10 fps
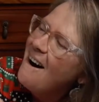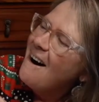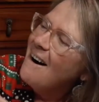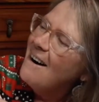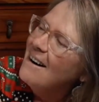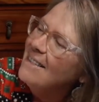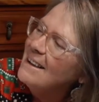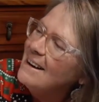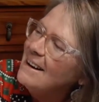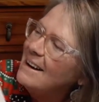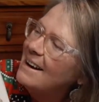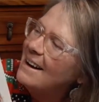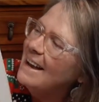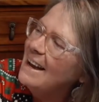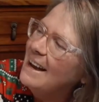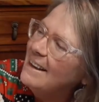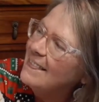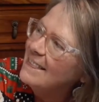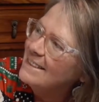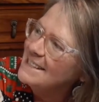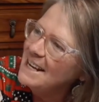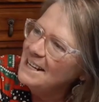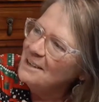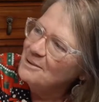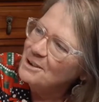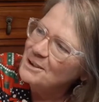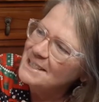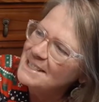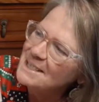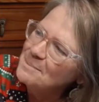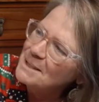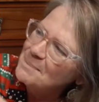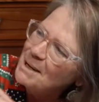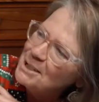On the eighth day of Christmas, my